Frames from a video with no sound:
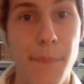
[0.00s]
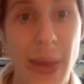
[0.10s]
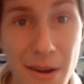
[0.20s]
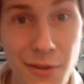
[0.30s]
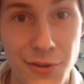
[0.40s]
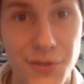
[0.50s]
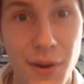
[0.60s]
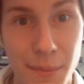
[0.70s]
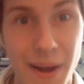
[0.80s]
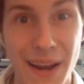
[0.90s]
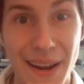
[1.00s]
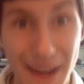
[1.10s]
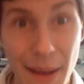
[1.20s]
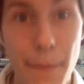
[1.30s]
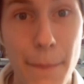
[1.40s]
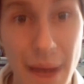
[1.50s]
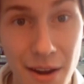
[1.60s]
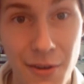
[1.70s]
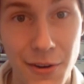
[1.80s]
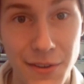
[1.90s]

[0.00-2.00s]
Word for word: Banners, Krumbine. Banners.